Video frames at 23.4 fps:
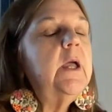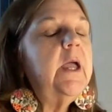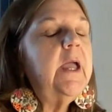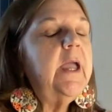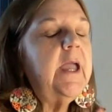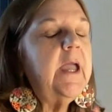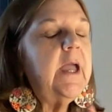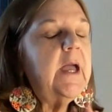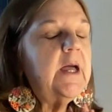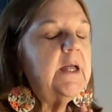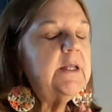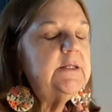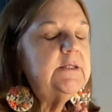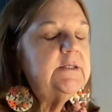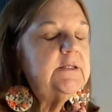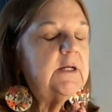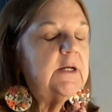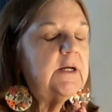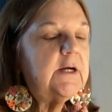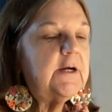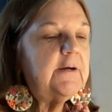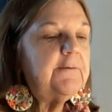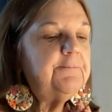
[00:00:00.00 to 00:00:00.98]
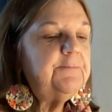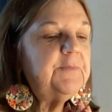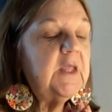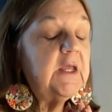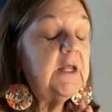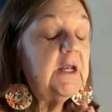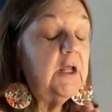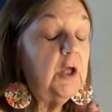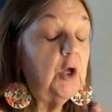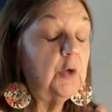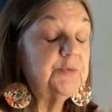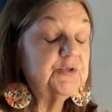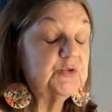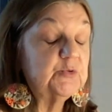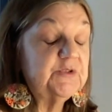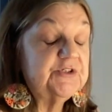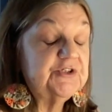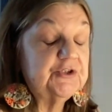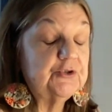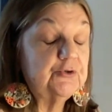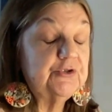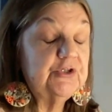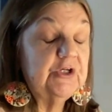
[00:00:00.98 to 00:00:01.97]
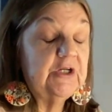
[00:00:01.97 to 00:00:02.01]
And it helps with
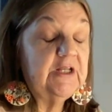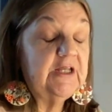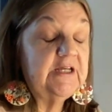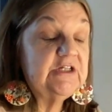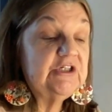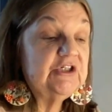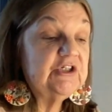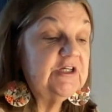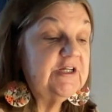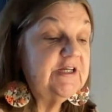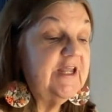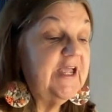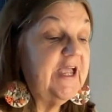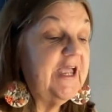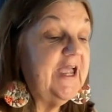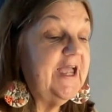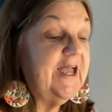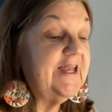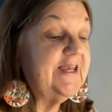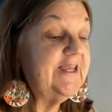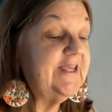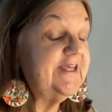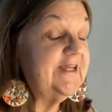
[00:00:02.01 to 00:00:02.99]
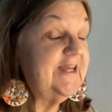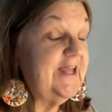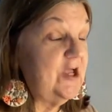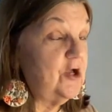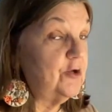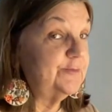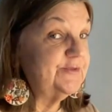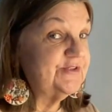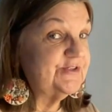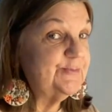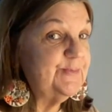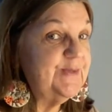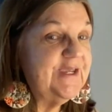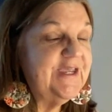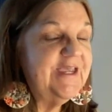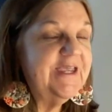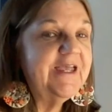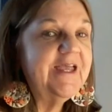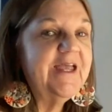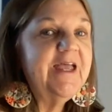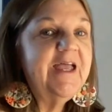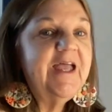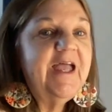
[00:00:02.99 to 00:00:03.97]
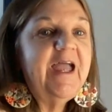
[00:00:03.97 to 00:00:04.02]
circulation and it helps
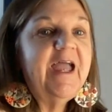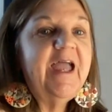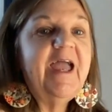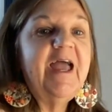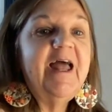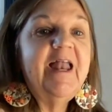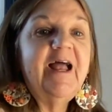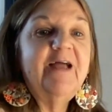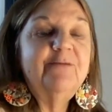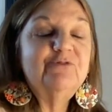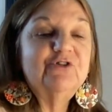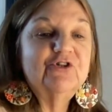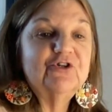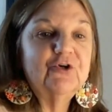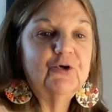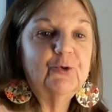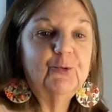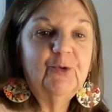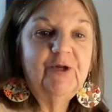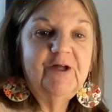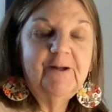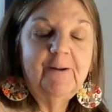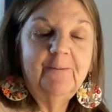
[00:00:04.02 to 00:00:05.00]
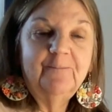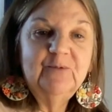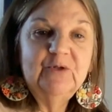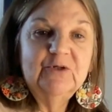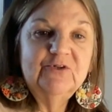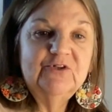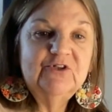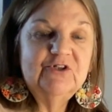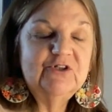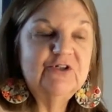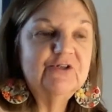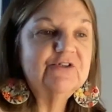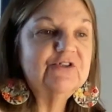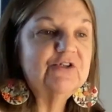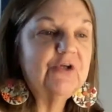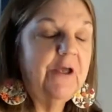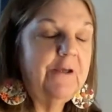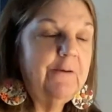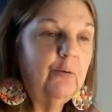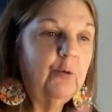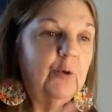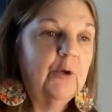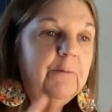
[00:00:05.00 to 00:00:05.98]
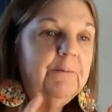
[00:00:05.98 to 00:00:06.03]
me. And I'm sure it will help you too. So
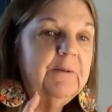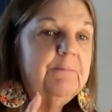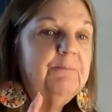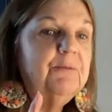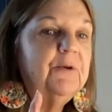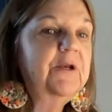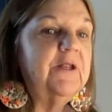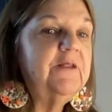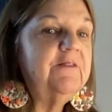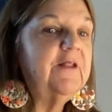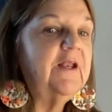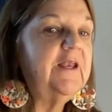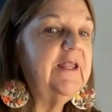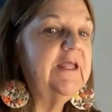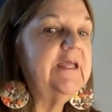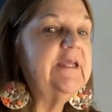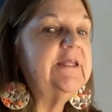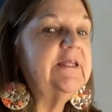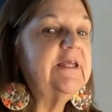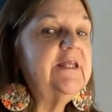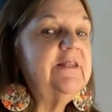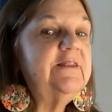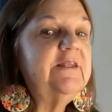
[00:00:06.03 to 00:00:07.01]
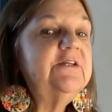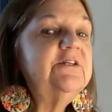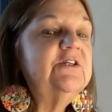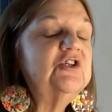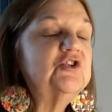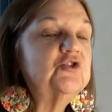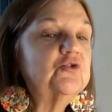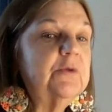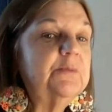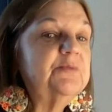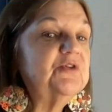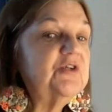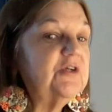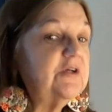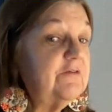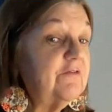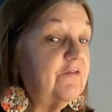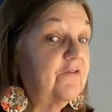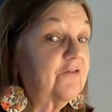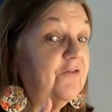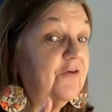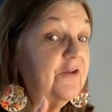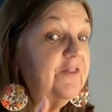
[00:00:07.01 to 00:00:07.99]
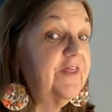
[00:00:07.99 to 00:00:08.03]
I will be putting the link in the description
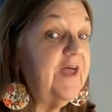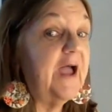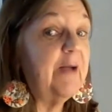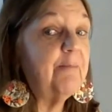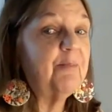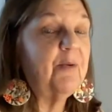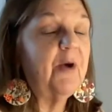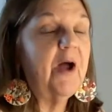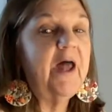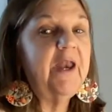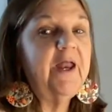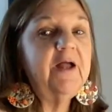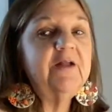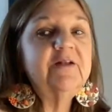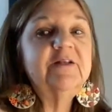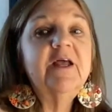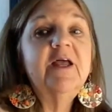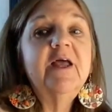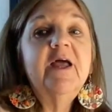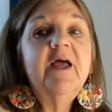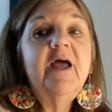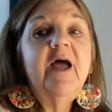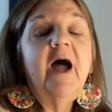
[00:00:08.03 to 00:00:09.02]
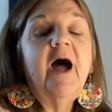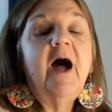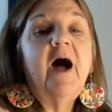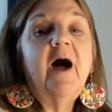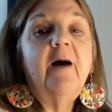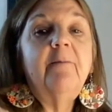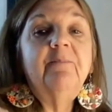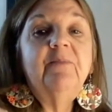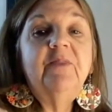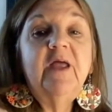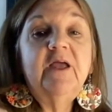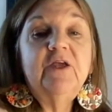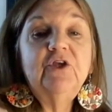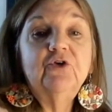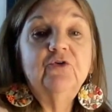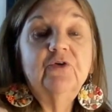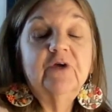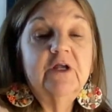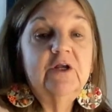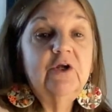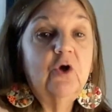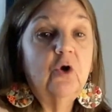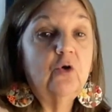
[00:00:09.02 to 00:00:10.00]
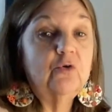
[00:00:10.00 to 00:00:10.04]
for that product, that you
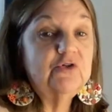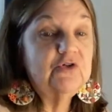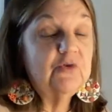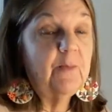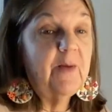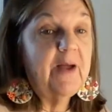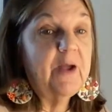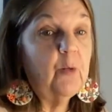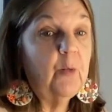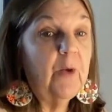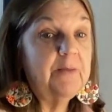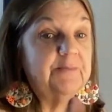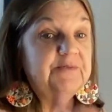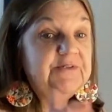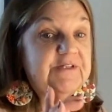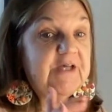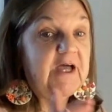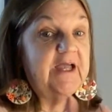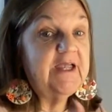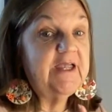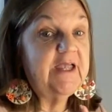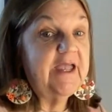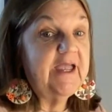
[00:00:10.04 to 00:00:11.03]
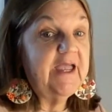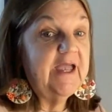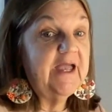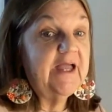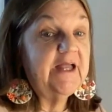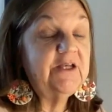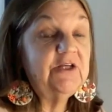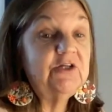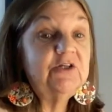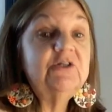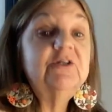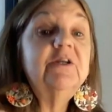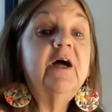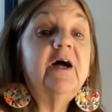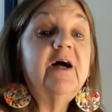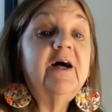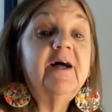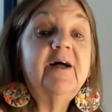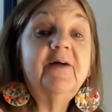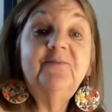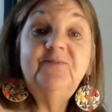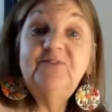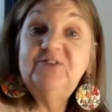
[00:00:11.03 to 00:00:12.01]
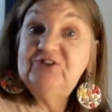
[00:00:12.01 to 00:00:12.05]
can go to my website and
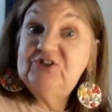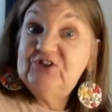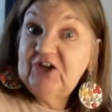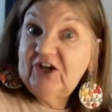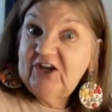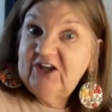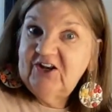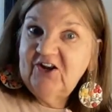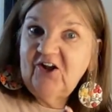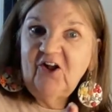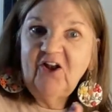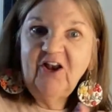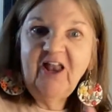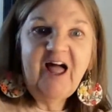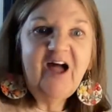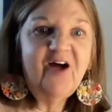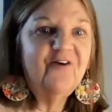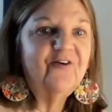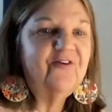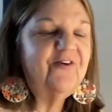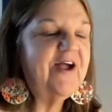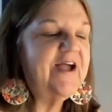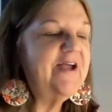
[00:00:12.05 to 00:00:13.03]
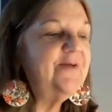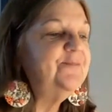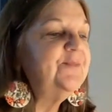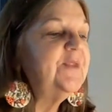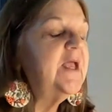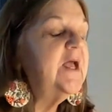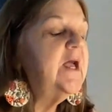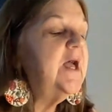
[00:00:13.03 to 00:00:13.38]
check it all out, right?